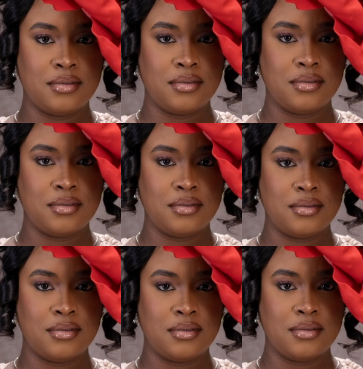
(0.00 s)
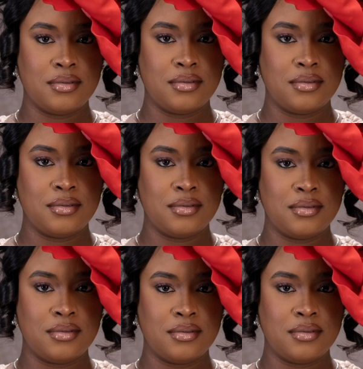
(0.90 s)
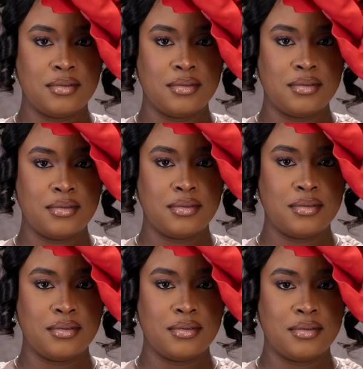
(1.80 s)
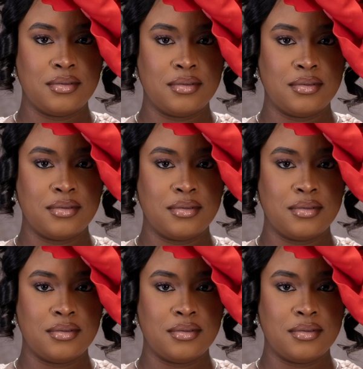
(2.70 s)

Nothing is said.